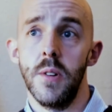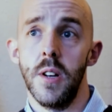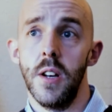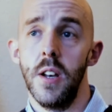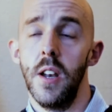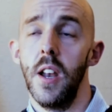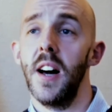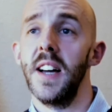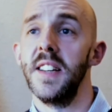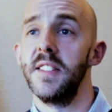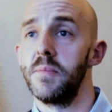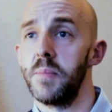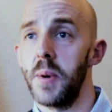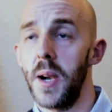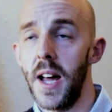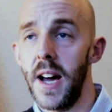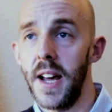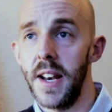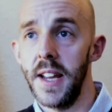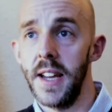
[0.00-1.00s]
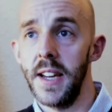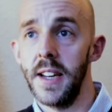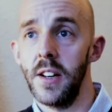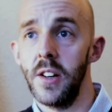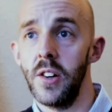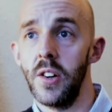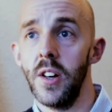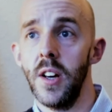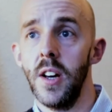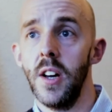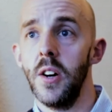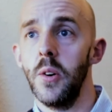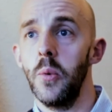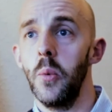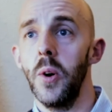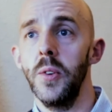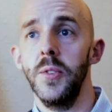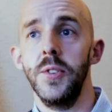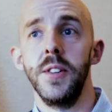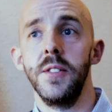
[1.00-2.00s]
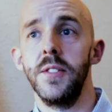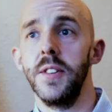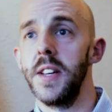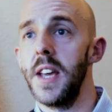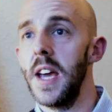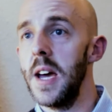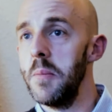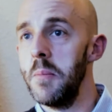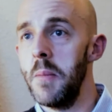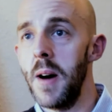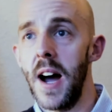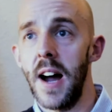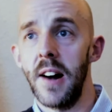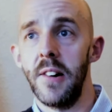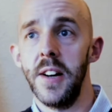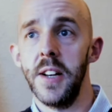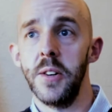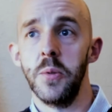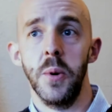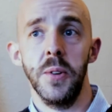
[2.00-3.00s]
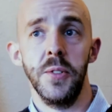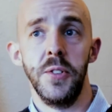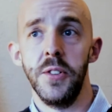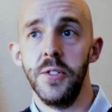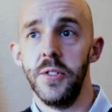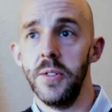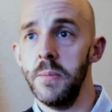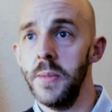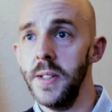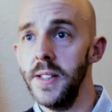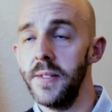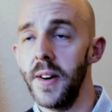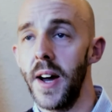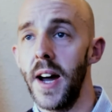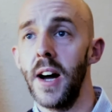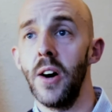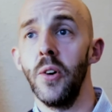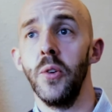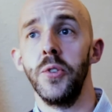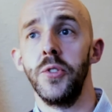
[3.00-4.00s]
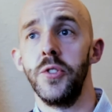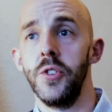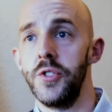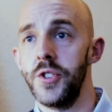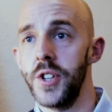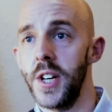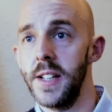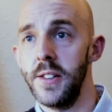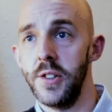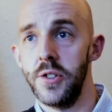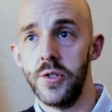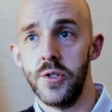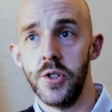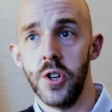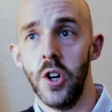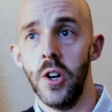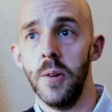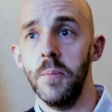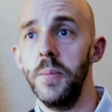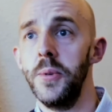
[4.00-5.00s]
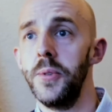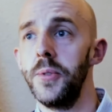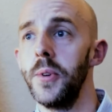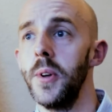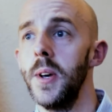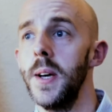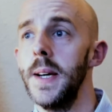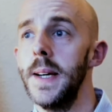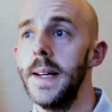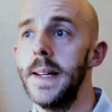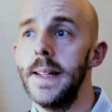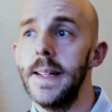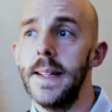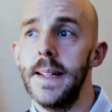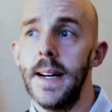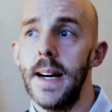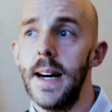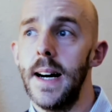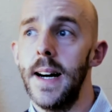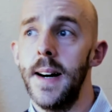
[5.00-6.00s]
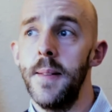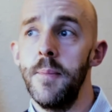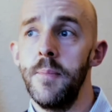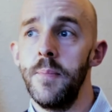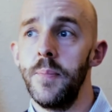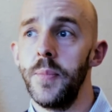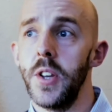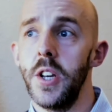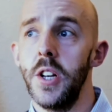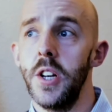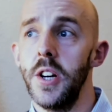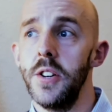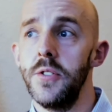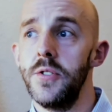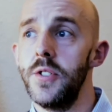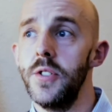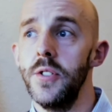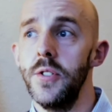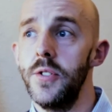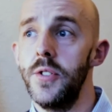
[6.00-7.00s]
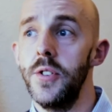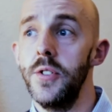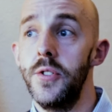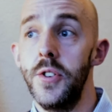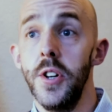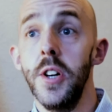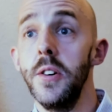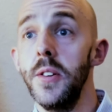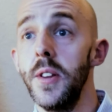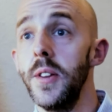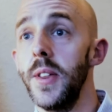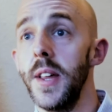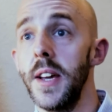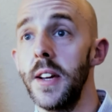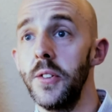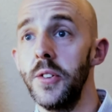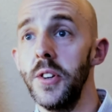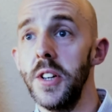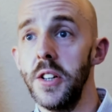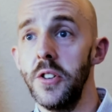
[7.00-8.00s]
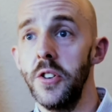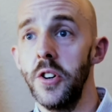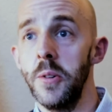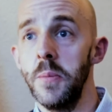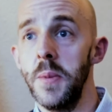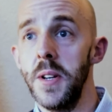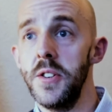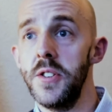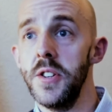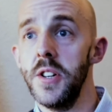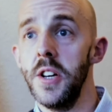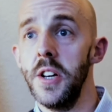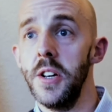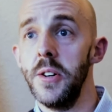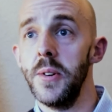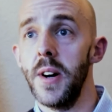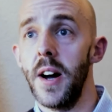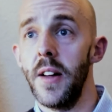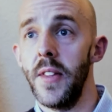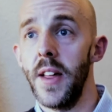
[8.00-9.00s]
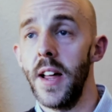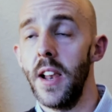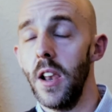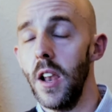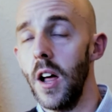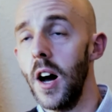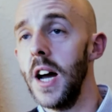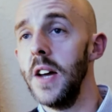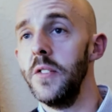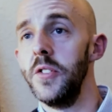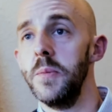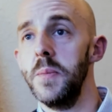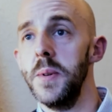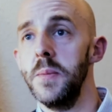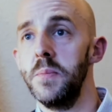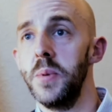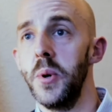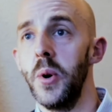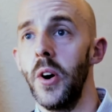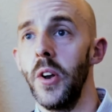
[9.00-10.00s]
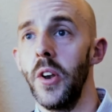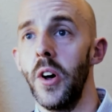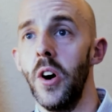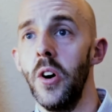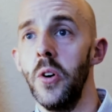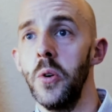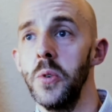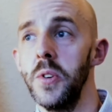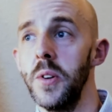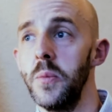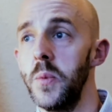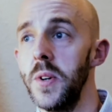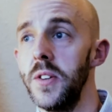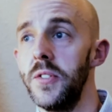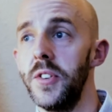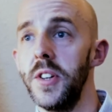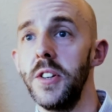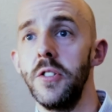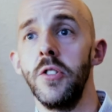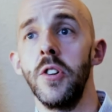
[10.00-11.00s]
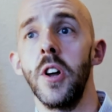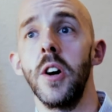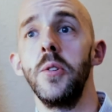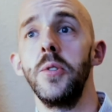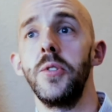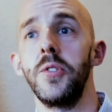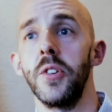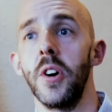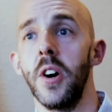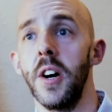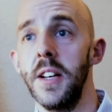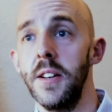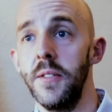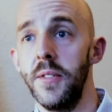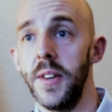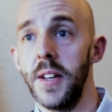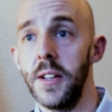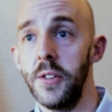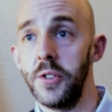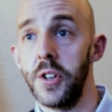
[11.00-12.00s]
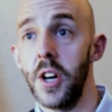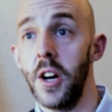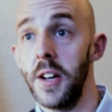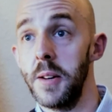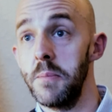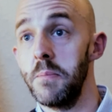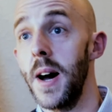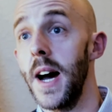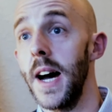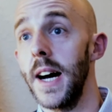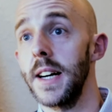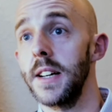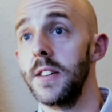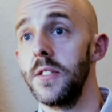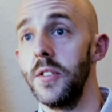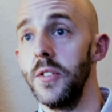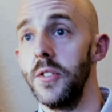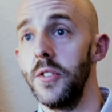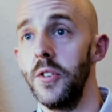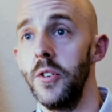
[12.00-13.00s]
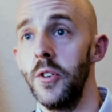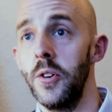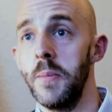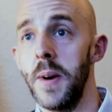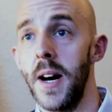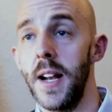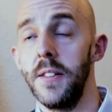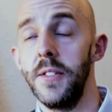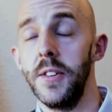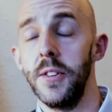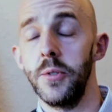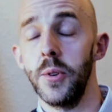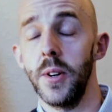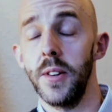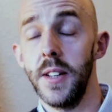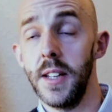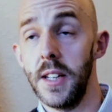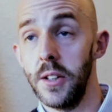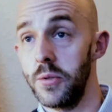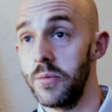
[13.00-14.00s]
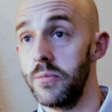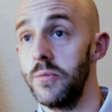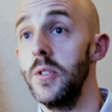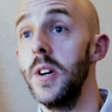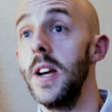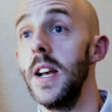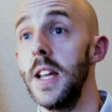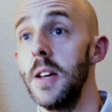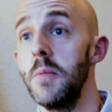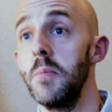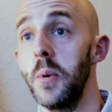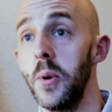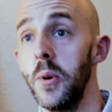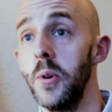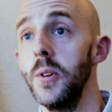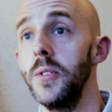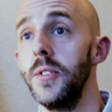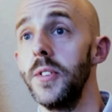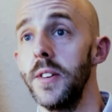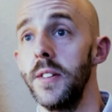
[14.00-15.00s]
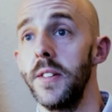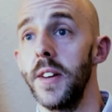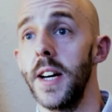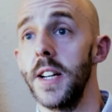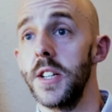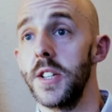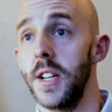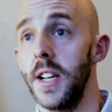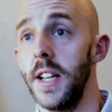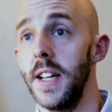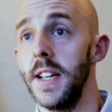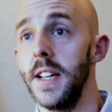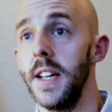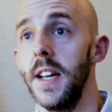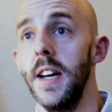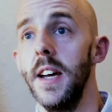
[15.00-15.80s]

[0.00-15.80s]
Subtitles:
life planning, wanting to get married, wanting to move house, to change jobs, to do the things that you normally do, and their lives have been put on hold, and we see no sign of things going back to normality. So I think it's really important, actually,